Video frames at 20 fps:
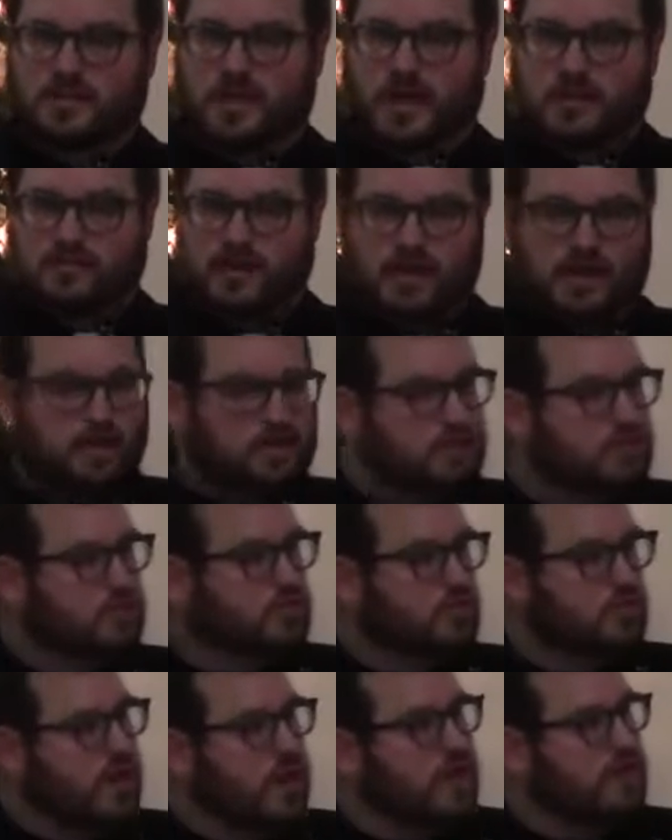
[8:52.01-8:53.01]
I've got to do
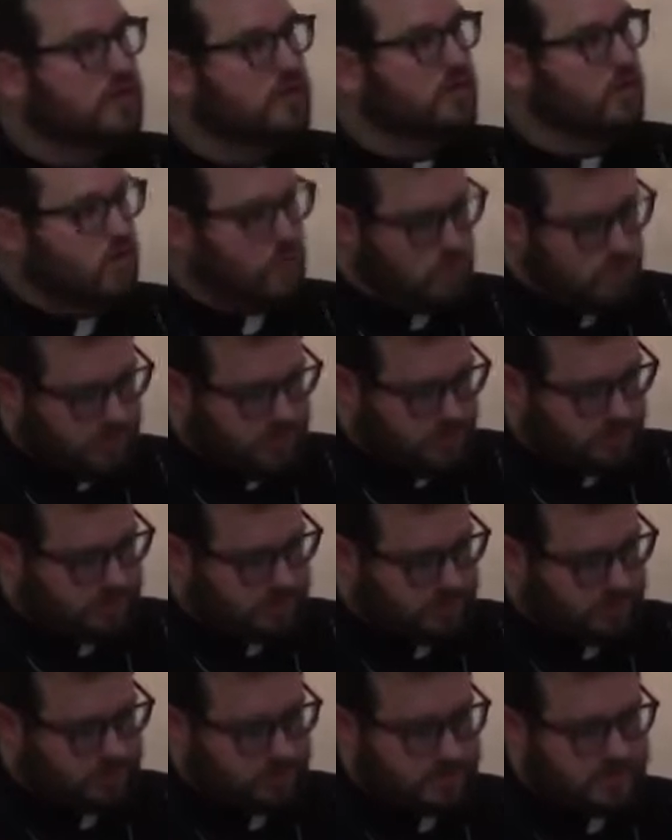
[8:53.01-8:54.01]
the right
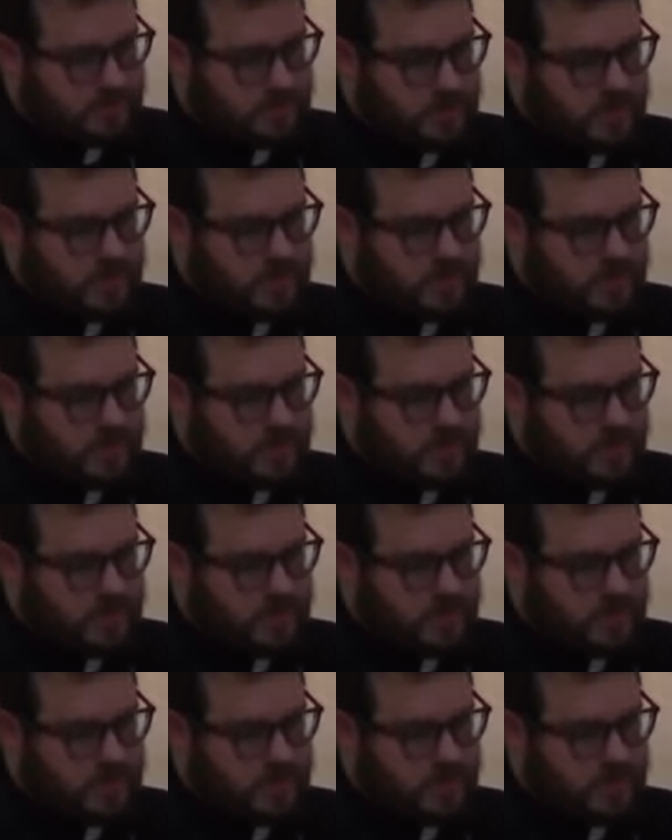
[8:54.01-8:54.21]
works.